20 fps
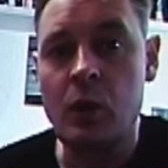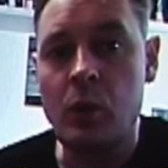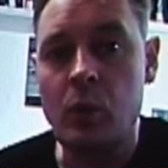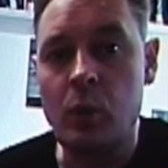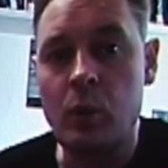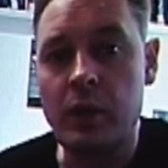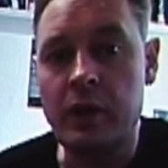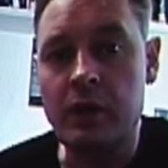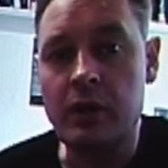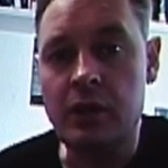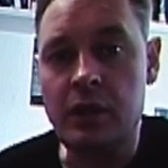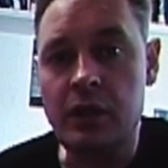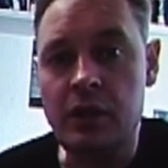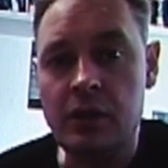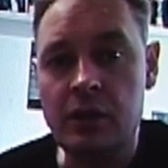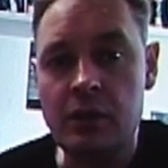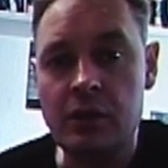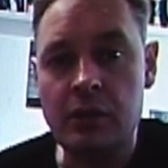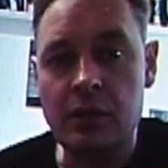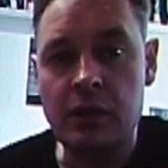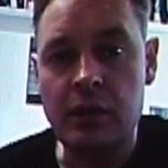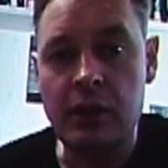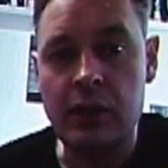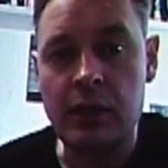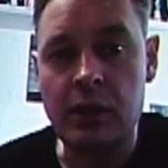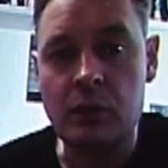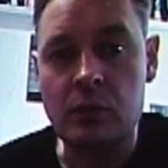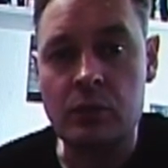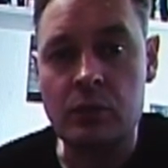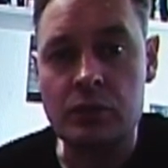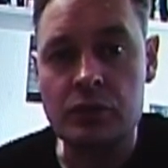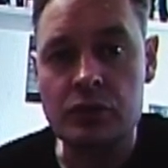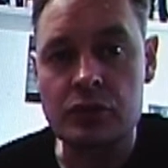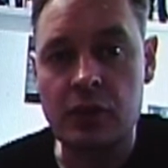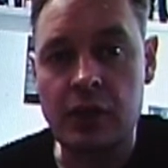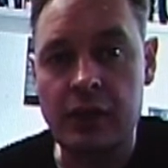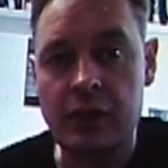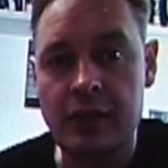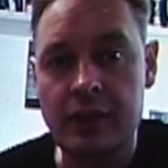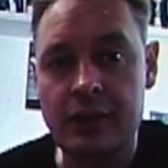When I now try
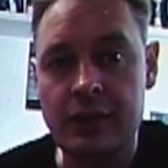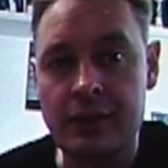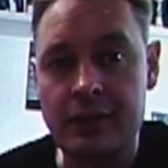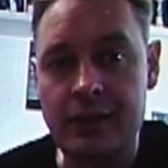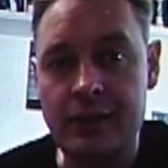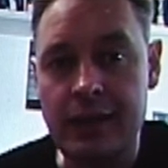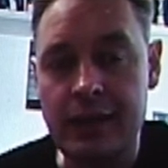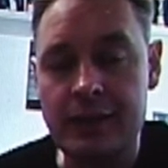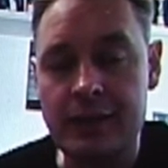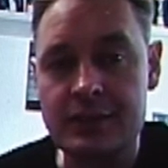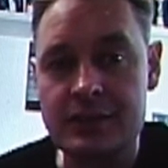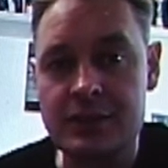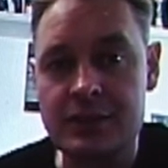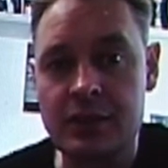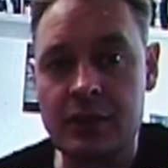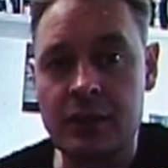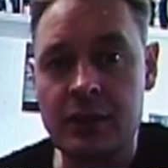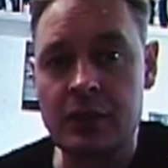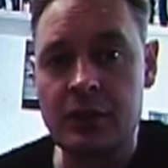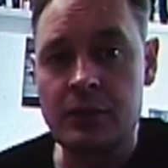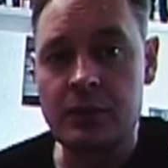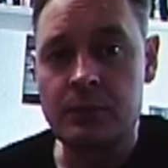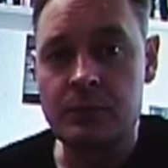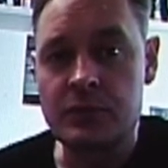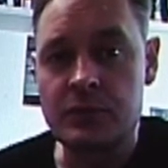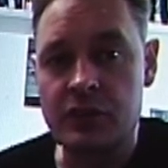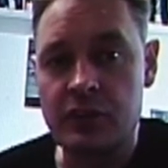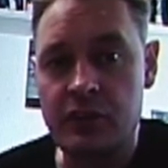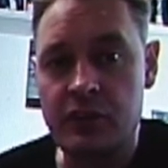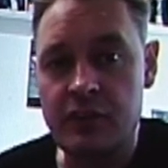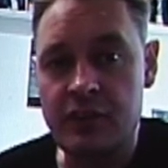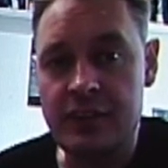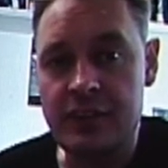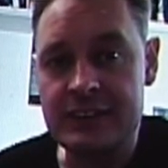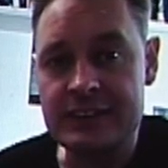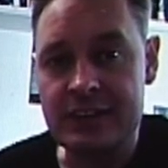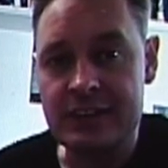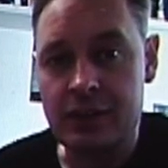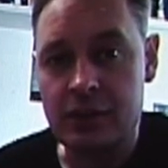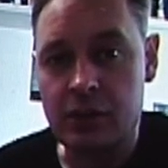to connect to
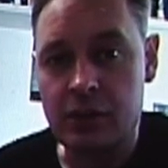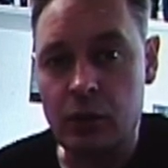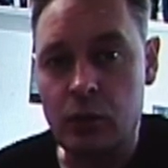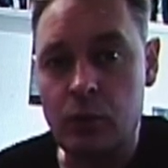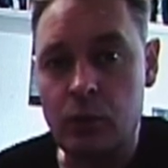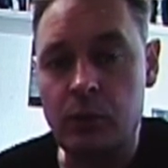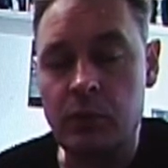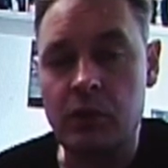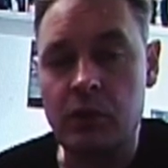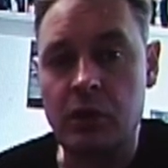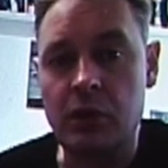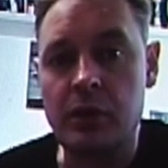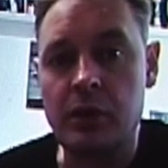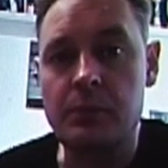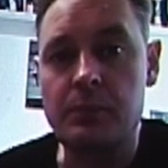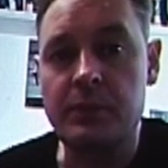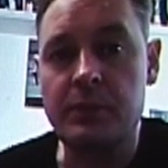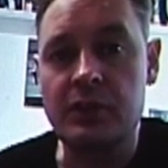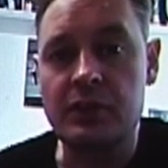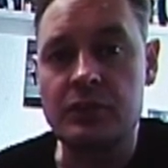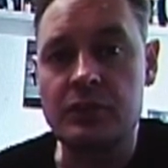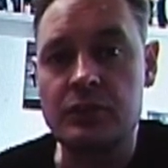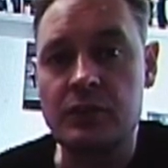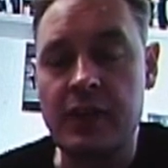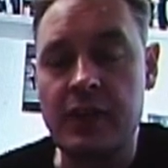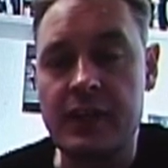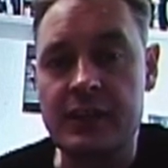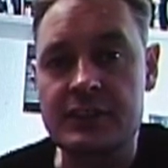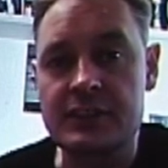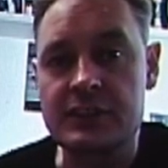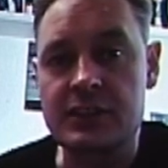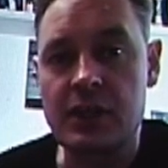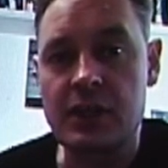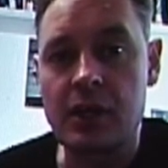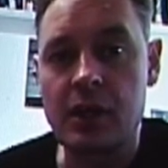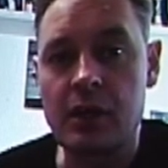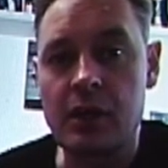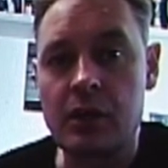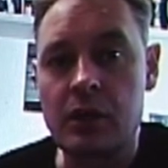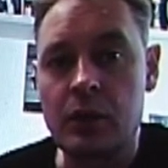this global IP address,
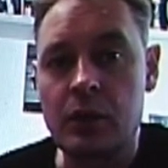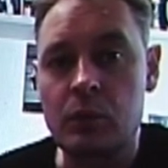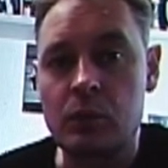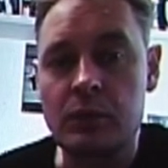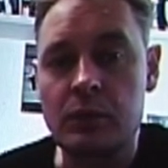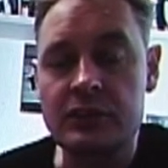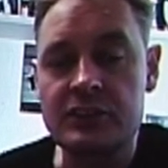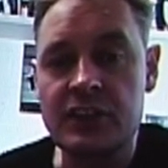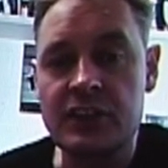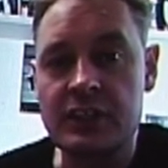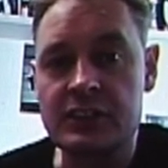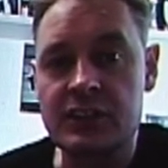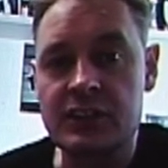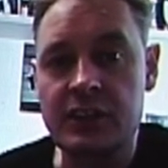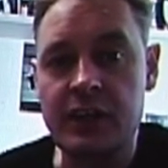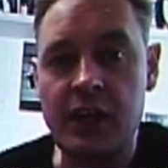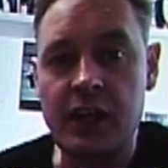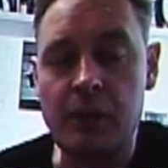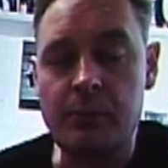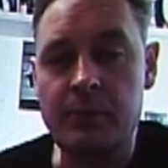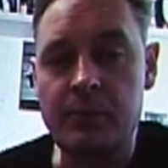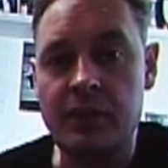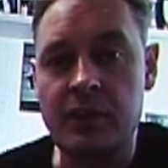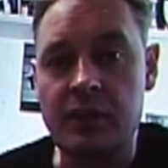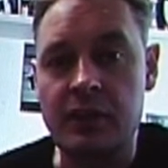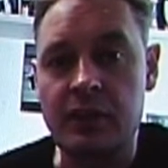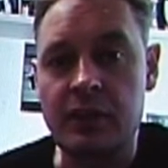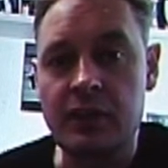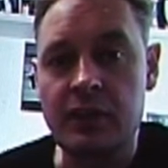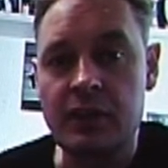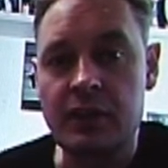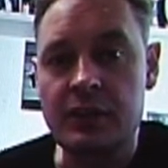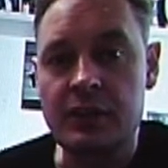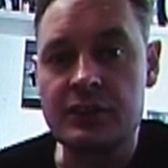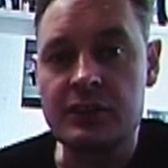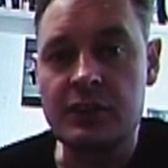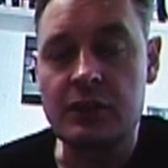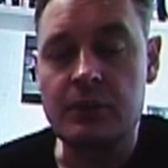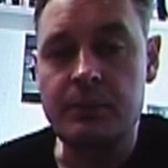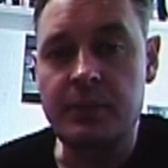what's actually happening is
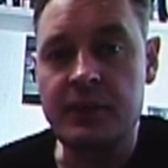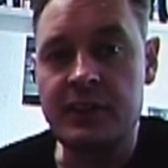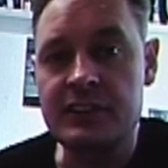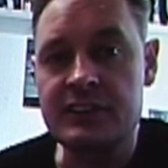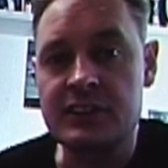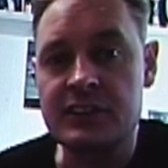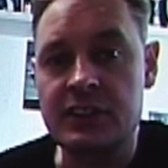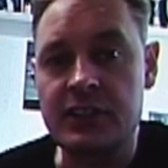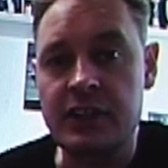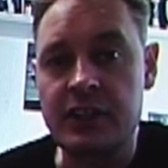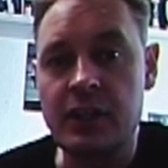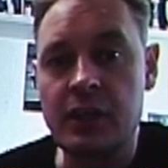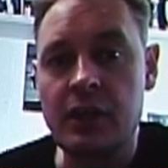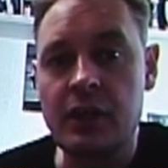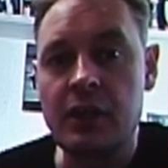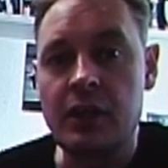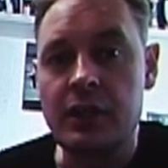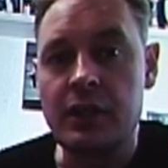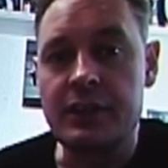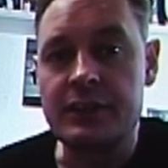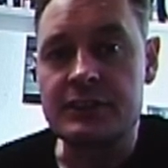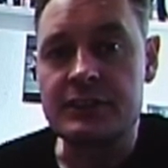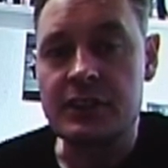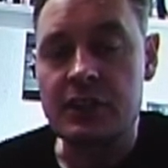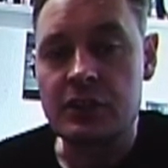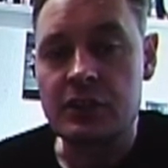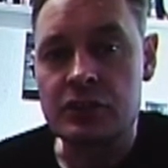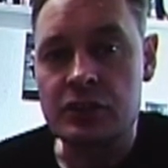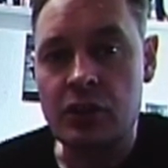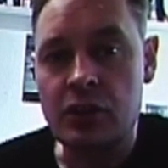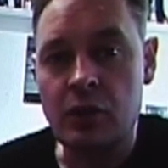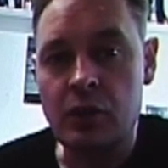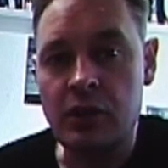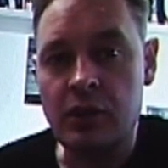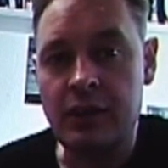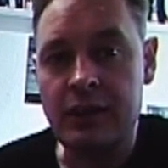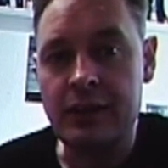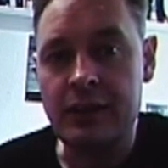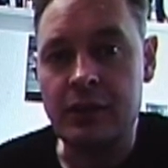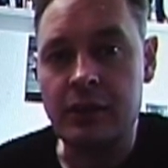that the PC is
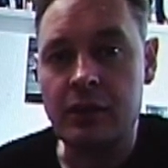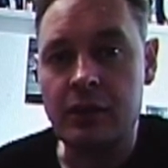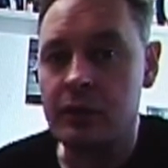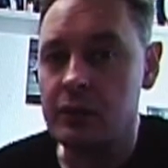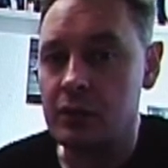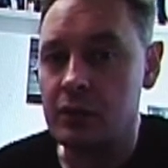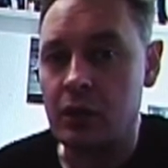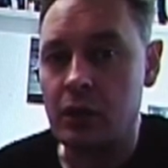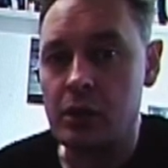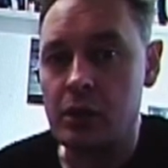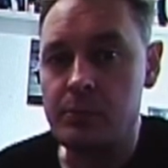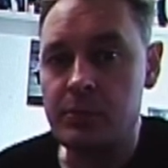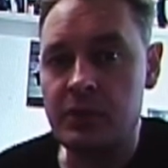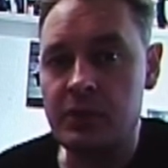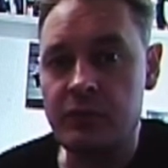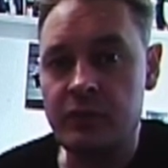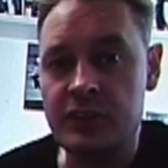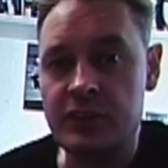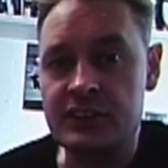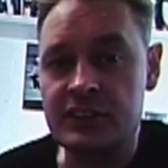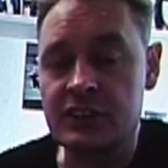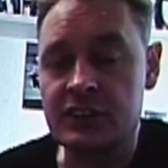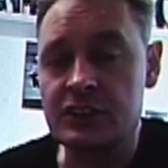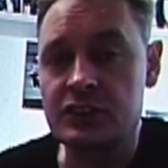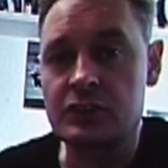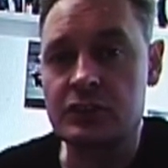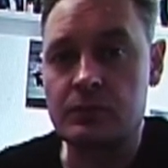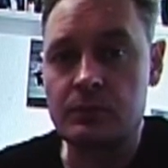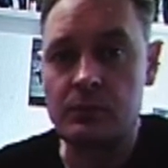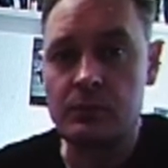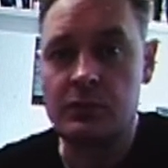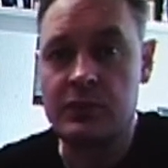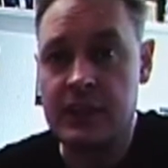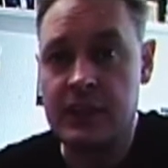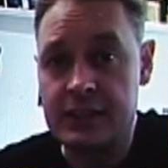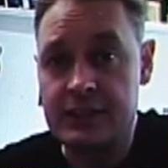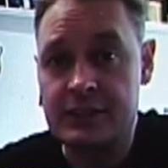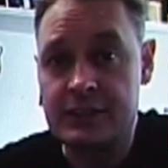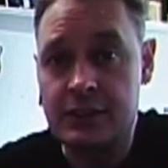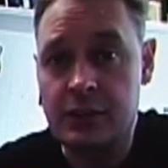tunneling the IPv6
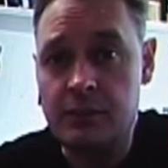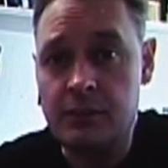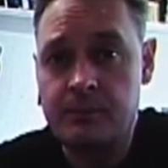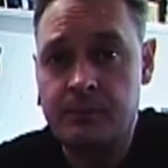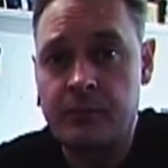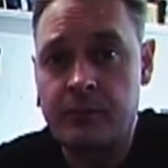data,